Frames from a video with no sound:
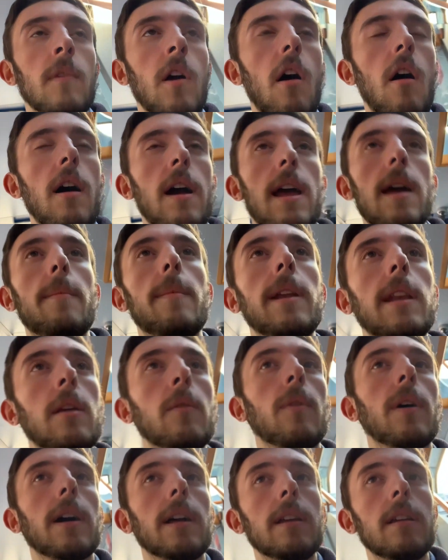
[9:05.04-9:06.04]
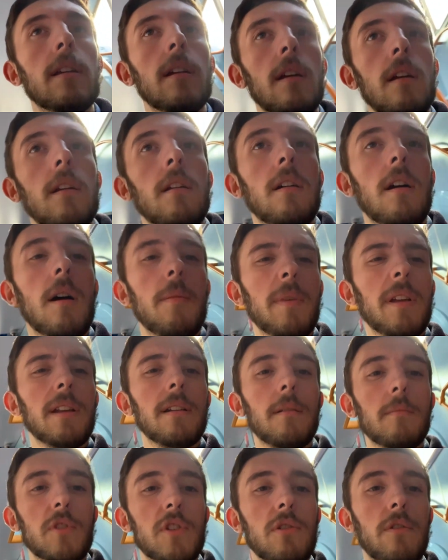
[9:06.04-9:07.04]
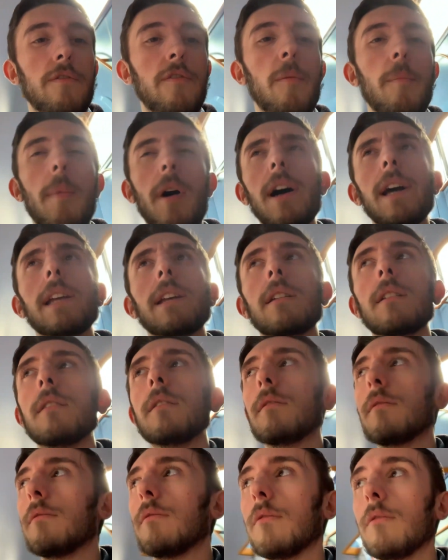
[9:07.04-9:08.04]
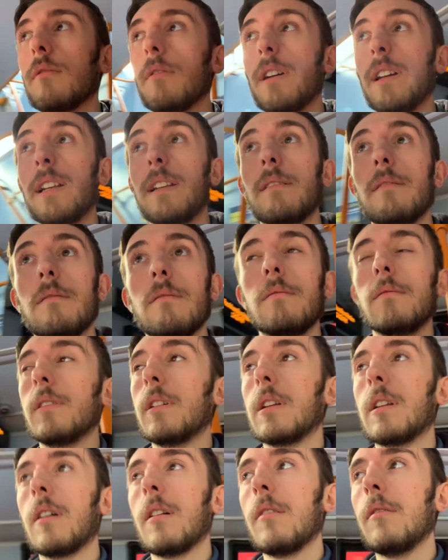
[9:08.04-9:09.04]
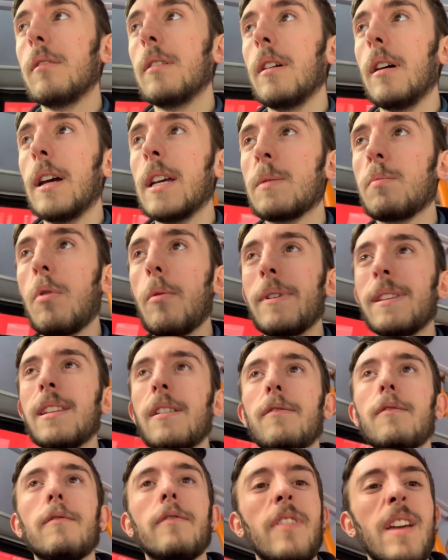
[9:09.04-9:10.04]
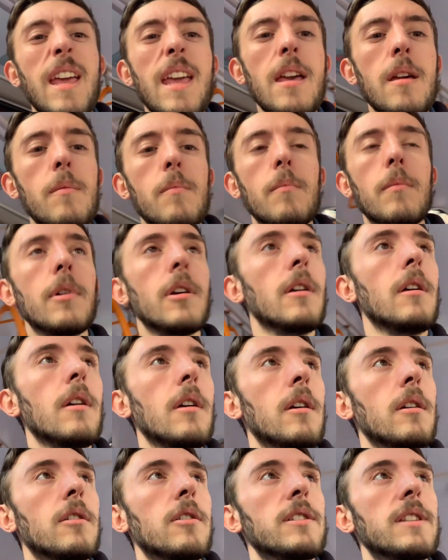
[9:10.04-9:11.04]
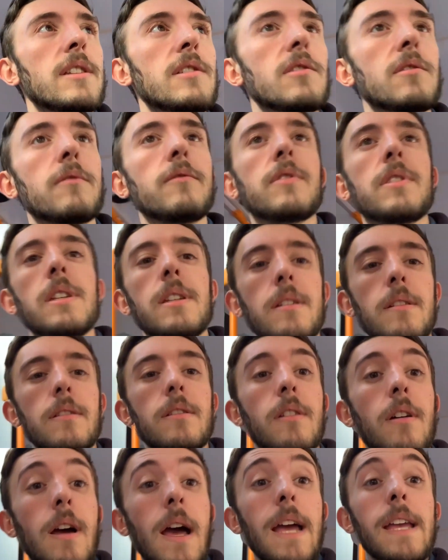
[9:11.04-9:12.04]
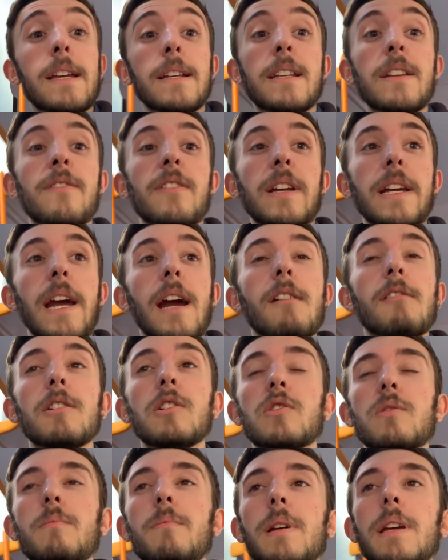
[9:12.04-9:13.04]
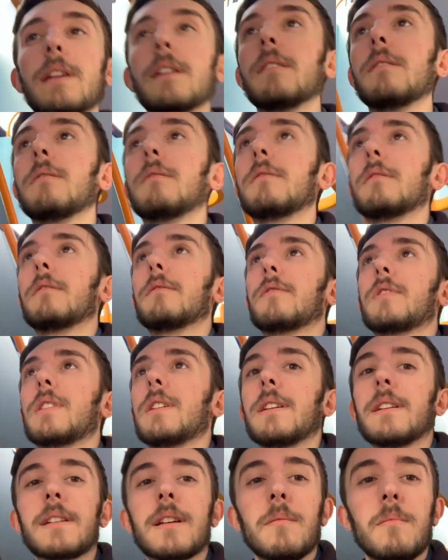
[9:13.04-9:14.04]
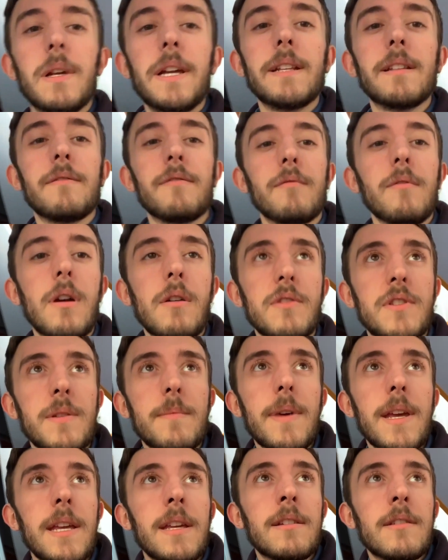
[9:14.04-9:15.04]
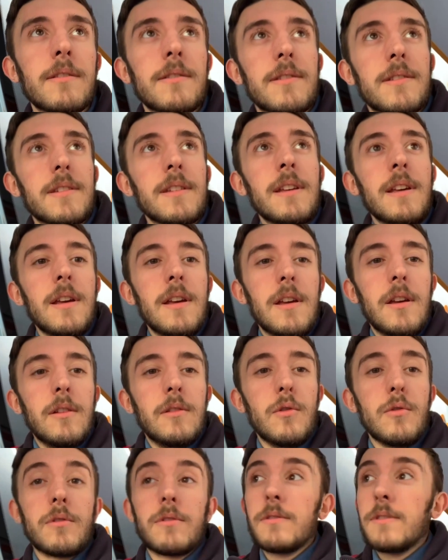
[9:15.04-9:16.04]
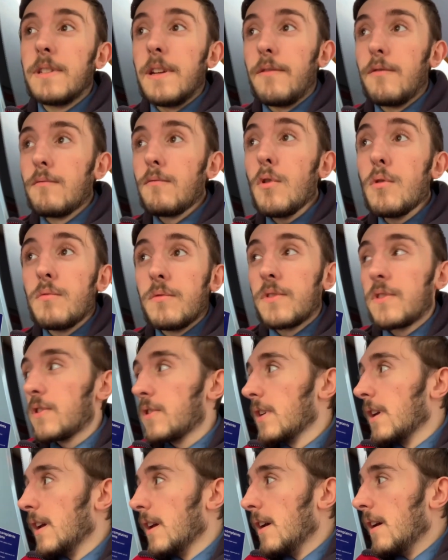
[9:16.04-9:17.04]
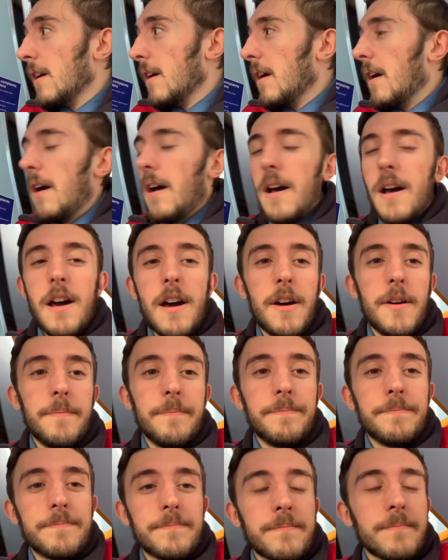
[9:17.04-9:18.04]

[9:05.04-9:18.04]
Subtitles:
I am anyway. I mean, I'm sure for Mike, and, you know, like, it's probably different for him, because he's obviously, you know, A, a different garage, and B, and obviously a complete different route to me, because do different routes. But